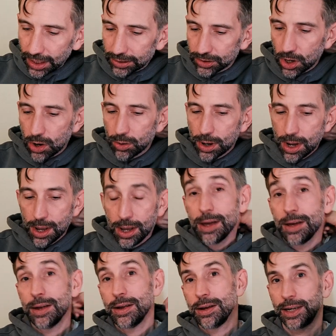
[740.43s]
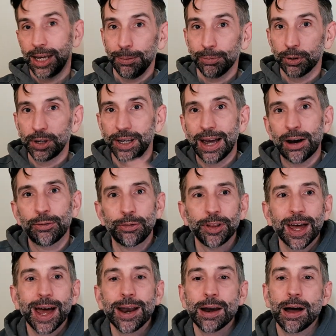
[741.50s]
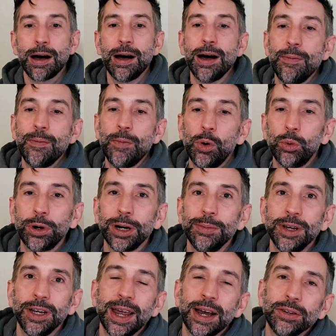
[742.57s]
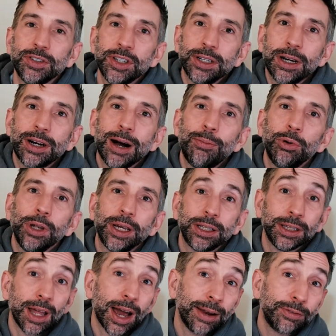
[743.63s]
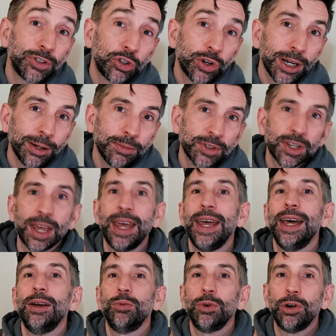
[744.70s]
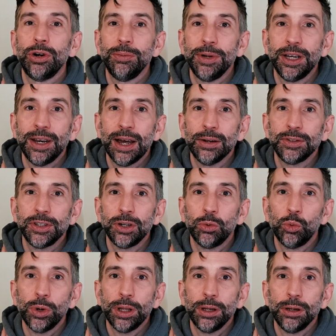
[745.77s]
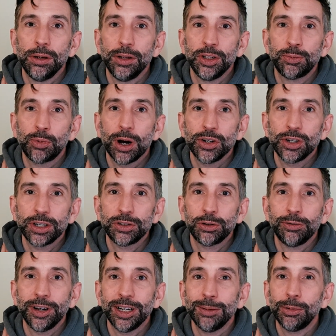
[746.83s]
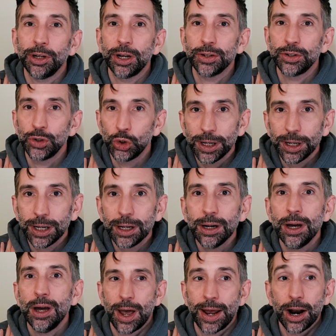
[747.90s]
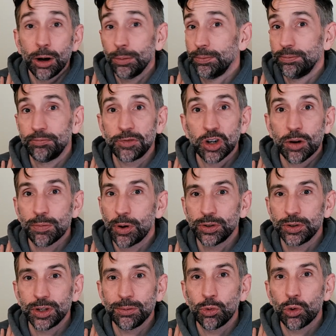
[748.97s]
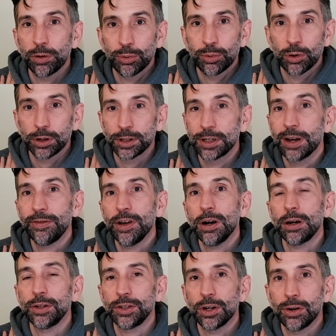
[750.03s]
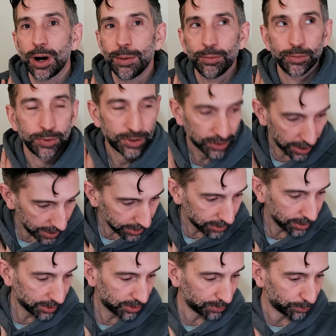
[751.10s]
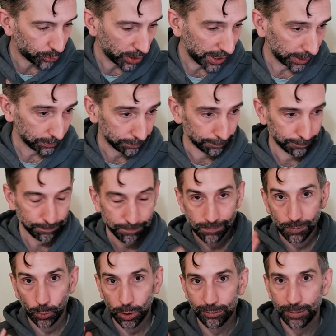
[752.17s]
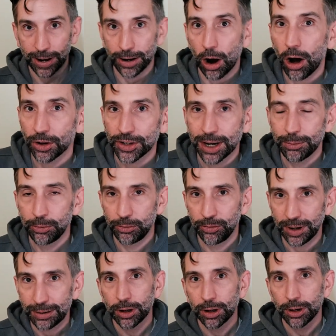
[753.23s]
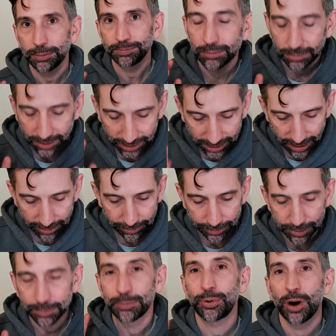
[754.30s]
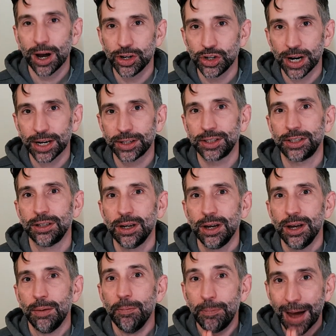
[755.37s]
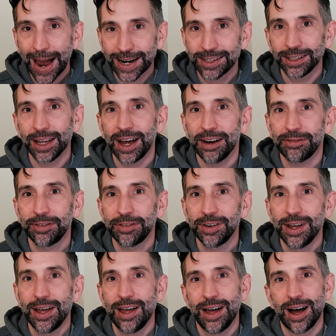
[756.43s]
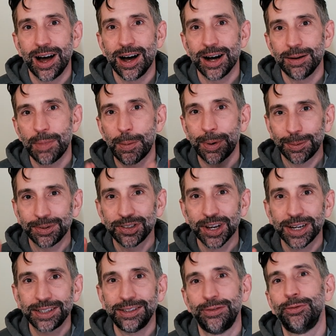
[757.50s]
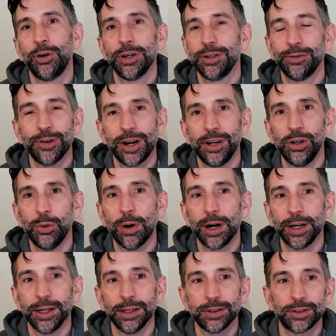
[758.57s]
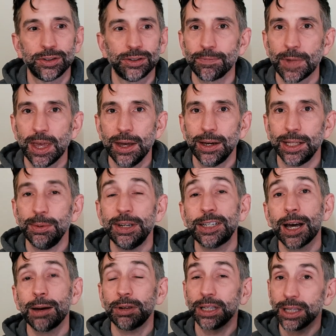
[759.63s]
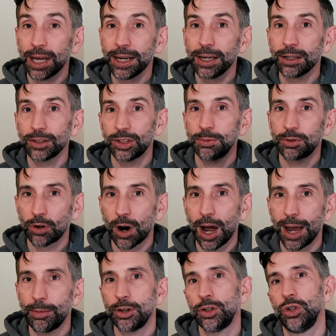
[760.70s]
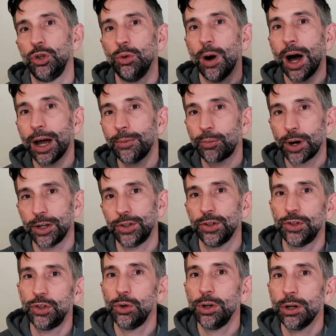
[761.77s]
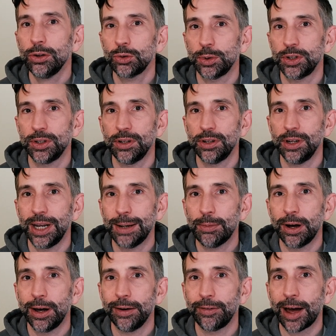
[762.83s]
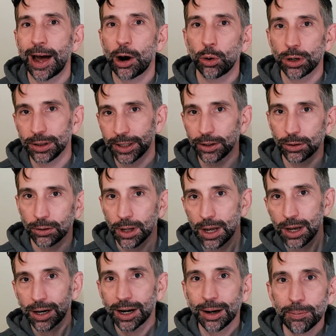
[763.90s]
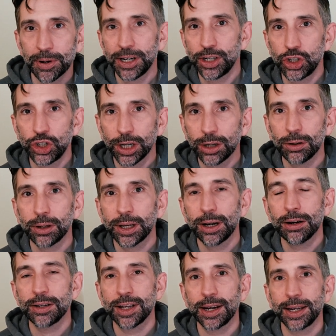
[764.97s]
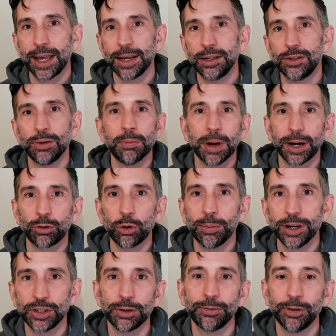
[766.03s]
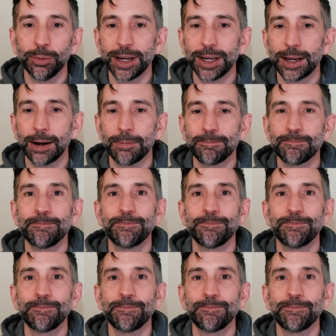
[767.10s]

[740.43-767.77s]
So keep looking out for that. We're going to be announcing a couple like live streams, and we're going to be announcing when these projects are available on Tubi. And I'll start posting more of the Burg stuff here. So I'm psyched to bring one of my all-time favorite loved projects back to life. And I'm psyched for it to find a new audience. In the meantime, like, subscribe to Unprecious Studios, which is the name of our little company shingle here dedicated to micro-budget filmmaking.